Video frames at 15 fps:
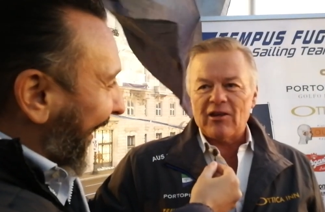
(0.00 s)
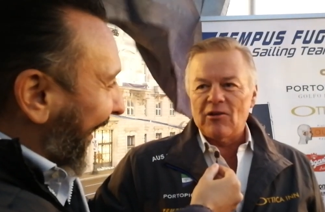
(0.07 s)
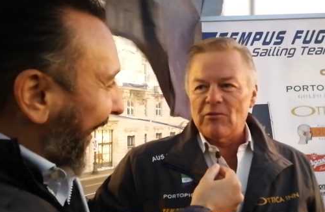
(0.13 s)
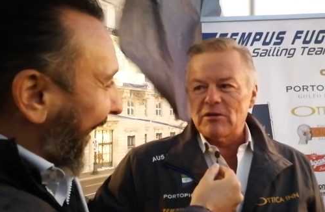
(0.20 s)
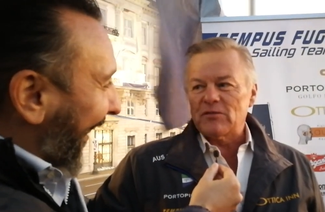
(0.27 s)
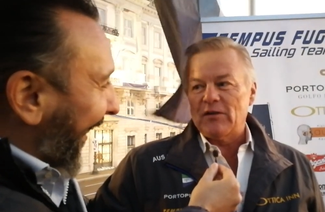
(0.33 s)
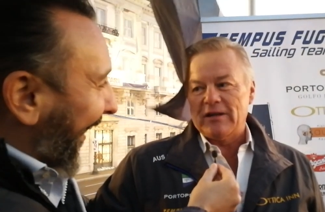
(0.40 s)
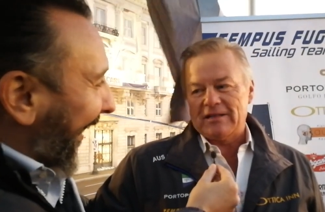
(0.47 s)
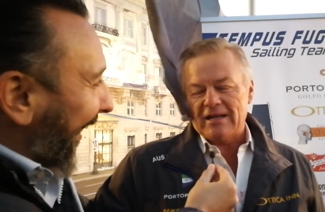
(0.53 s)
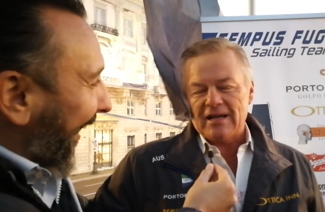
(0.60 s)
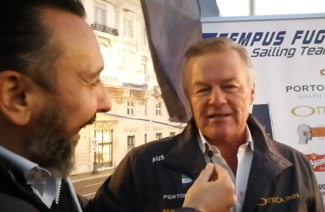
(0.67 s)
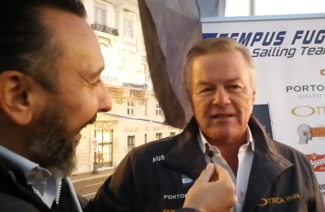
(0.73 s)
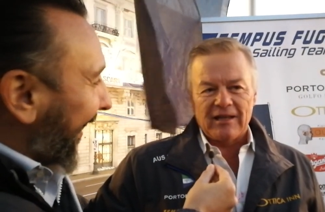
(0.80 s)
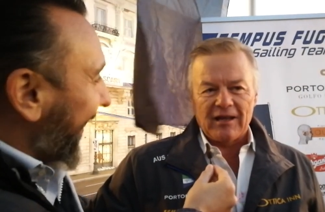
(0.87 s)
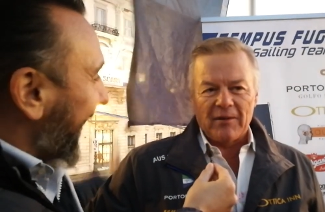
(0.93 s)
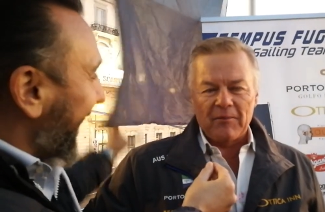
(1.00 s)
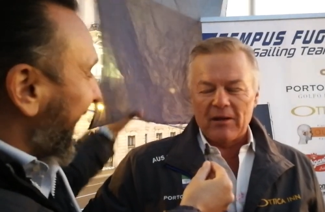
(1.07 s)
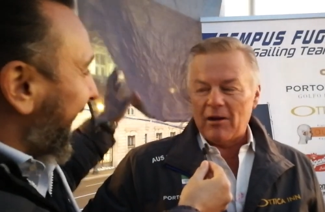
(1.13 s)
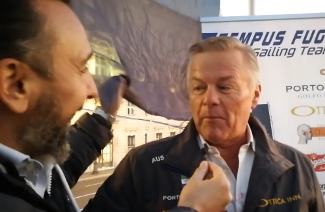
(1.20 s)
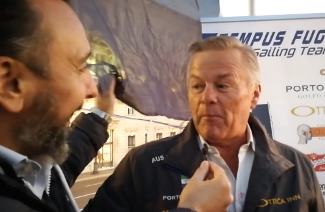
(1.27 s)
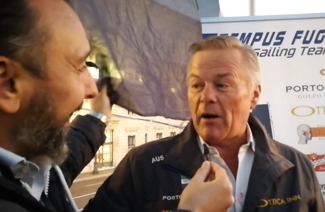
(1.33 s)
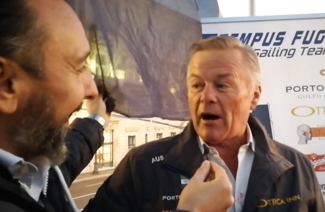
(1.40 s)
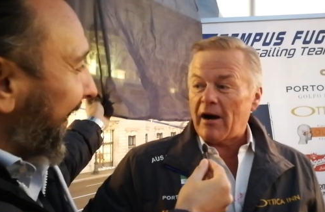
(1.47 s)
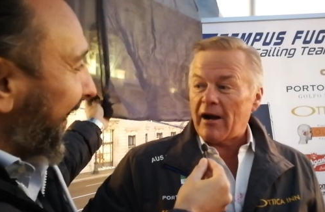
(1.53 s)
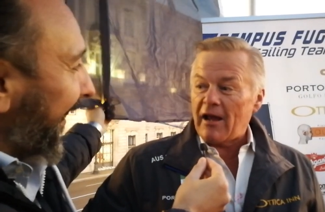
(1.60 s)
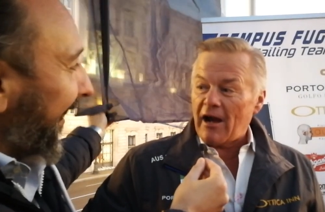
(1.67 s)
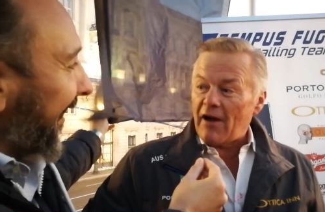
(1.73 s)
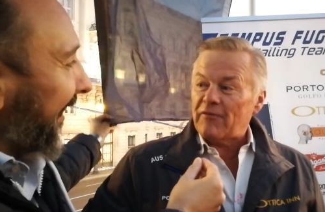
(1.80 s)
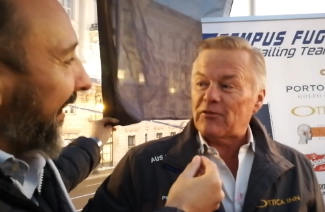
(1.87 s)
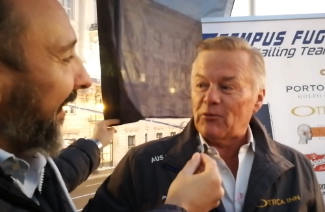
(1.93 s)
Speaker 1: you. It was fantastic. I mean, the party
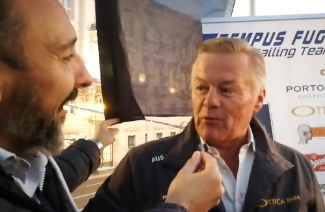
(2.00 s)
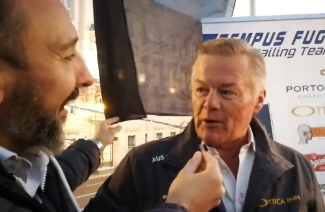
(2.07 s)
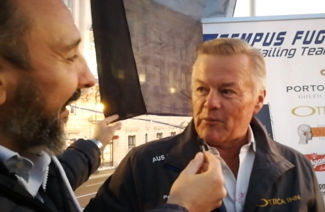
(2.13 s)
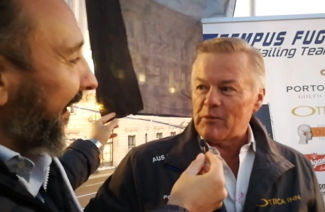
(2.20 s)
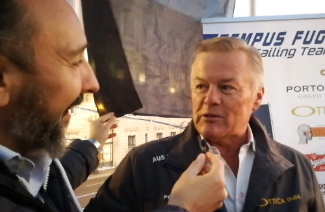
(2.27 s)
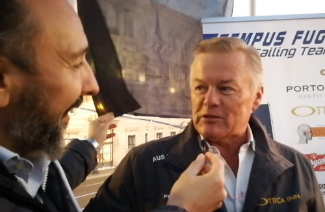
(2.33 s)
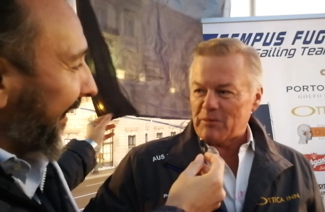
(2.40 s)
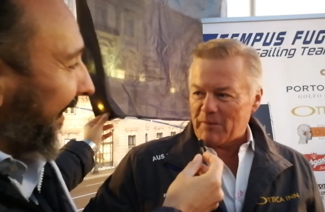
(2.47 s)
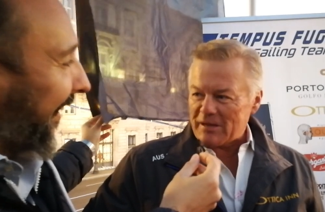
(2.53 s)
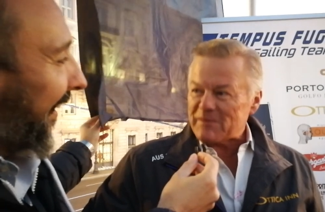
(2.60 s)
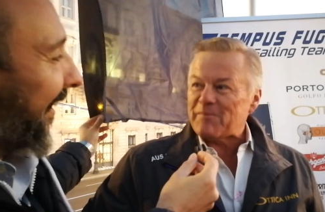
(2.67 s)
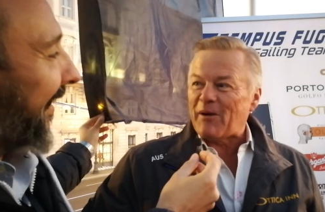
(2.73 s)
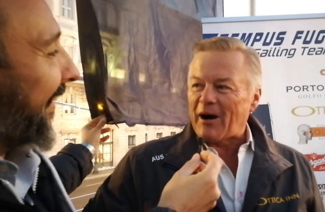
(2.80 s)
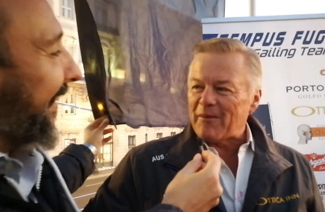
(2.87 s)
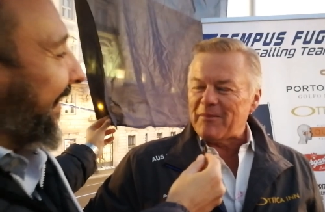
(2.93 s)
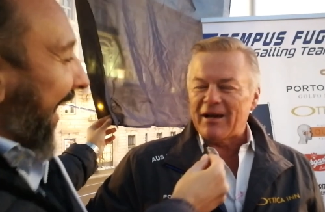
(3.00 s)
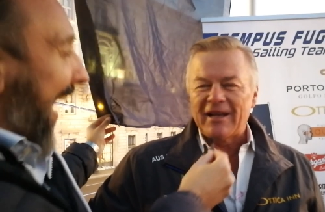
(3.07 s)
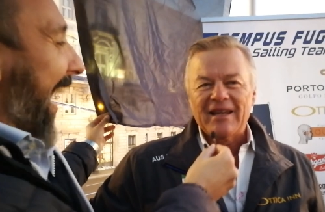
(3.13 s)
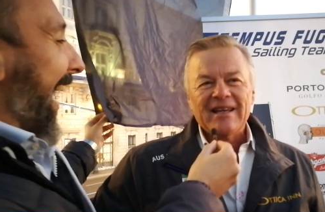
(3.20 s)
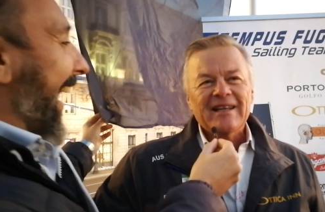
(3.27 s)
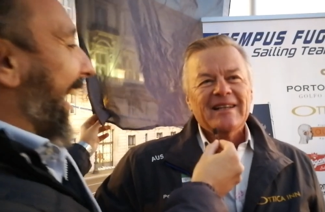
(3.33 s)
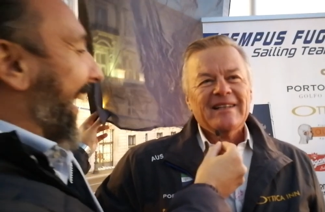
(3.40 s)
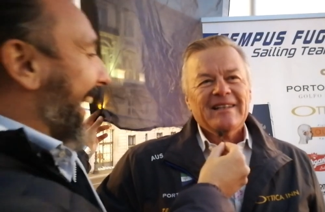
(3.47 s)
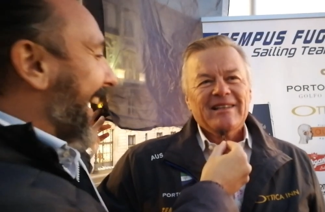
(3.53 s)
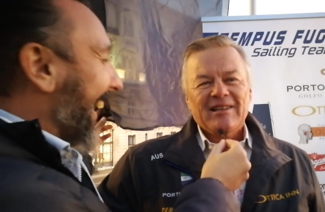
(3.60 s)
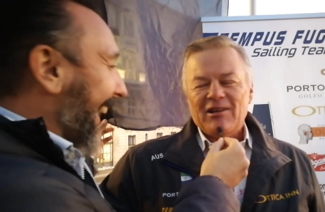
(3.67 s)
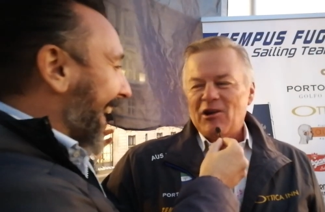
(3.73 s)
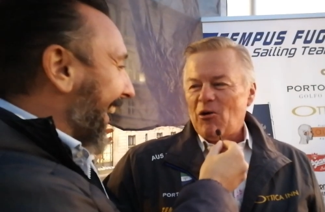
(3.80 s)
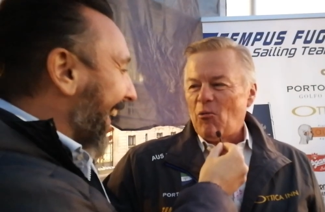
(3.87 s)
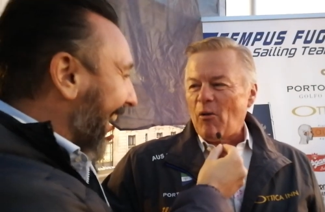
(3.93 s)
afterward was the best part, but
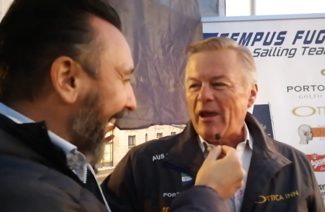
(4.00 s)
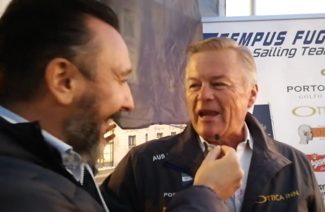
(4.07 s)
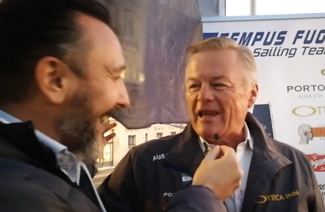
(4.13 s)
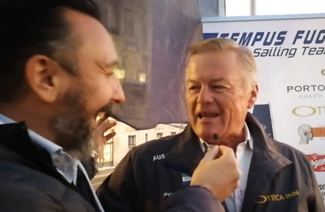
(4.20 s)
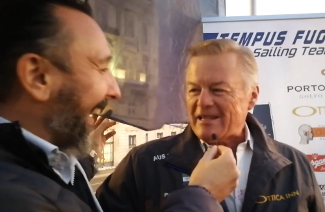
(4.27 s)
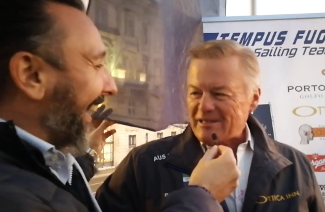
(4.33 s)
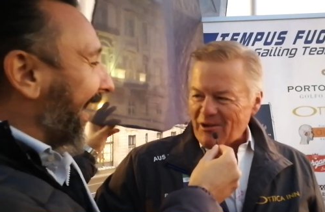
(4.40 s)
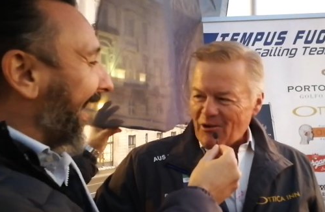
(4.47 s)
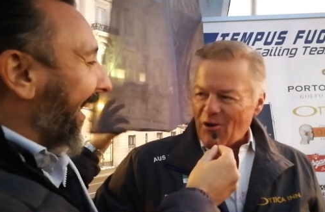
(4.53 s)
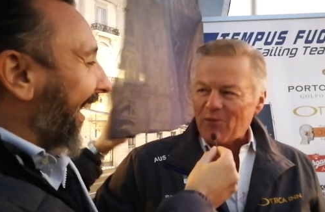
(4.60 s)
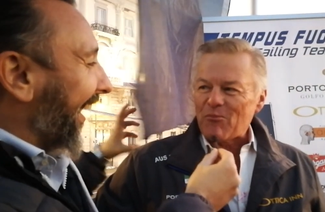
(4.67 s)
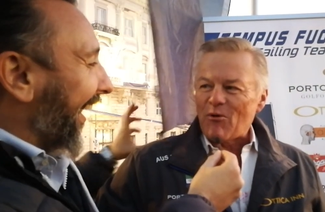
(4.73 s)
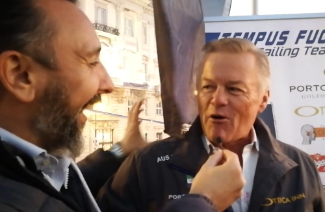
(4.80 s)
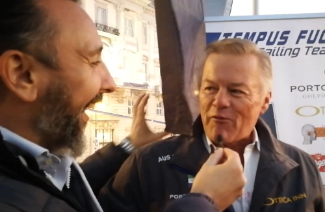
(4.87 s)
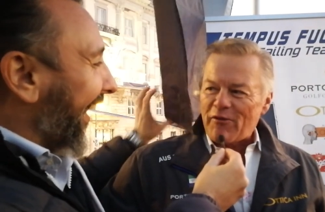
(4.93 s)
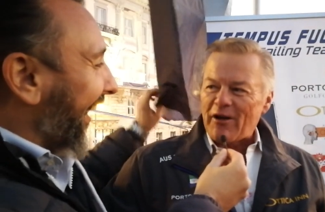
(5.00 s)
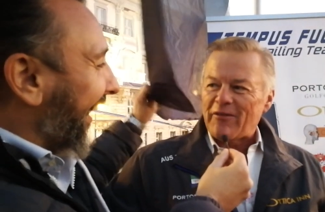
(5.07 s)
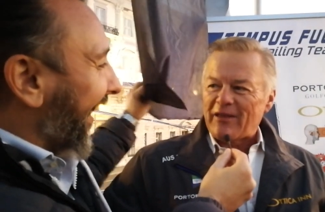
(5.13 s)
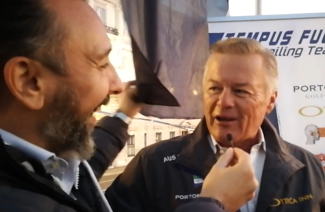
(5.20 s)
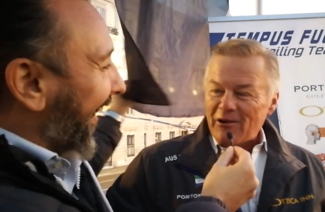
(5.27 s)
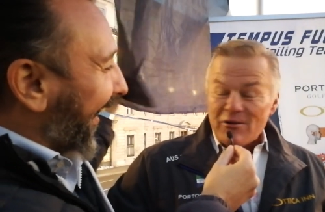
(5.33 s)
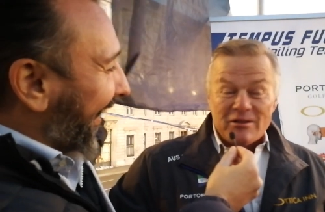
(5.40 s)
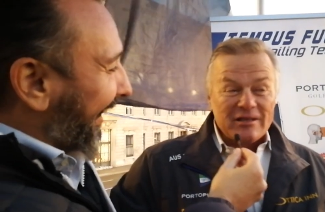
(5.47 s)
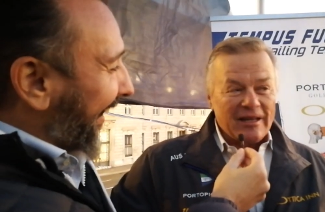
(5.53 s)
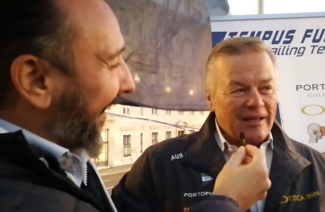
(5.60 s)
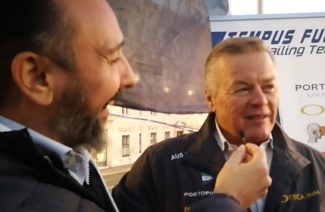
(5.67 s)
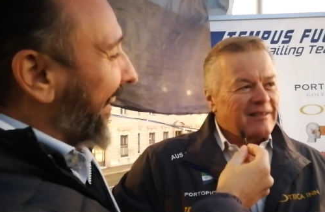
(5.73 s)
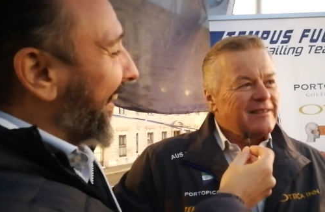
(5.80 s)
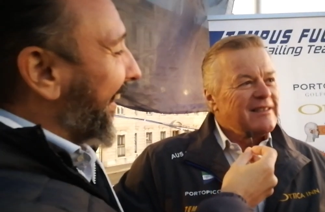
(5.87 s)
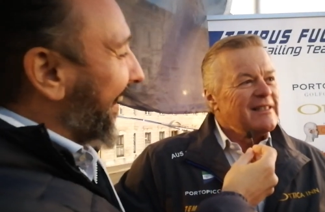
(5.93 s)
you know, winning is a lot more fun than
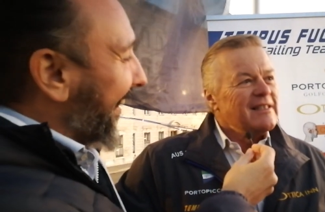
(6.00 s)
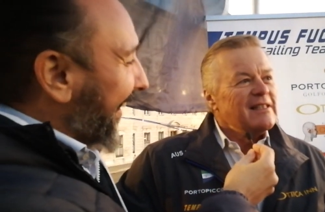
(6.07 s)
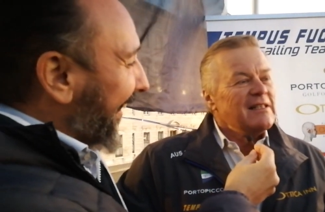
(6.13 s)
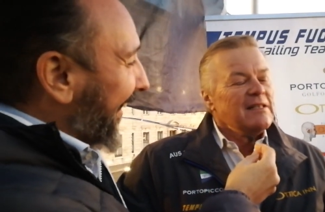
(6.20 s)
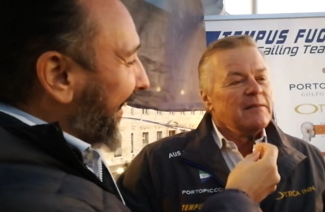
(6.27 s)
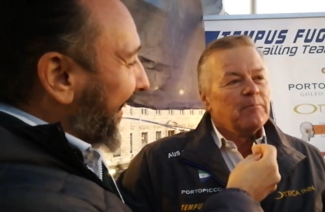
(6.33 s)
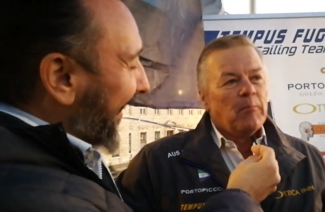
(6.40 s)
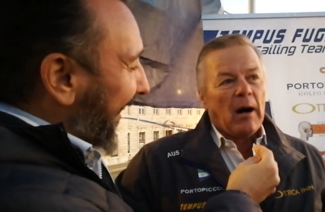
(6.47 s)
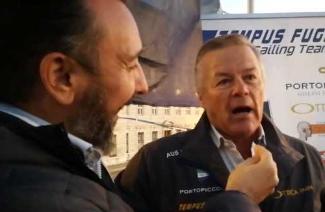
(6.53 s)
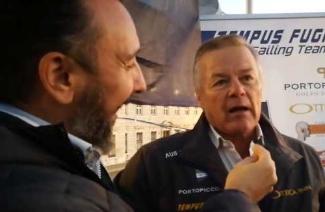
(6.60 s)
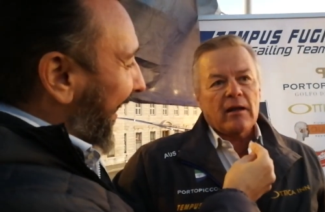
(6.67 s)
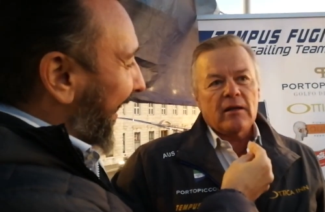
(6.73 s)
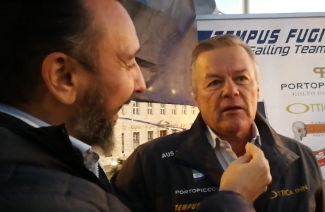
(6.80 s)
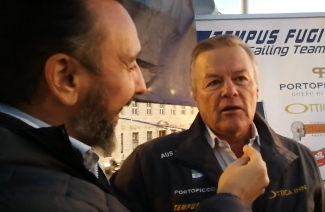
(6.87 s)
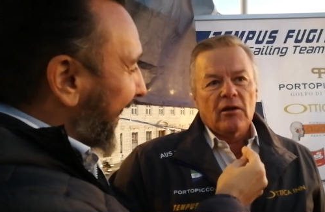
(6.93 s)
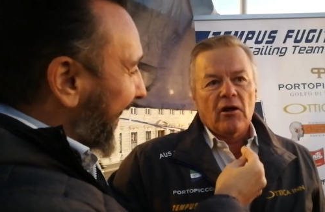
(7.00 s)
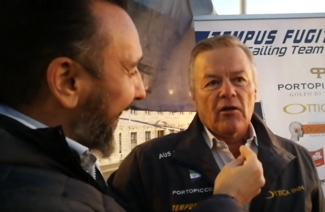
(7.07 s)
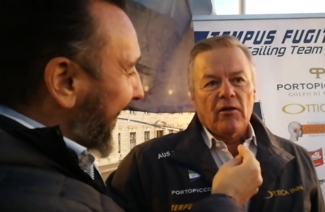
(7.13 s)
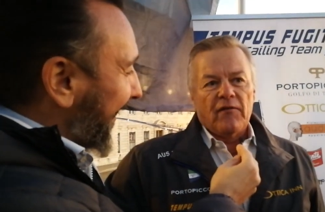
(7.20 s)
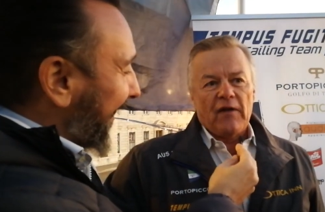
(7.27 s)
losing. But yeah. you know, the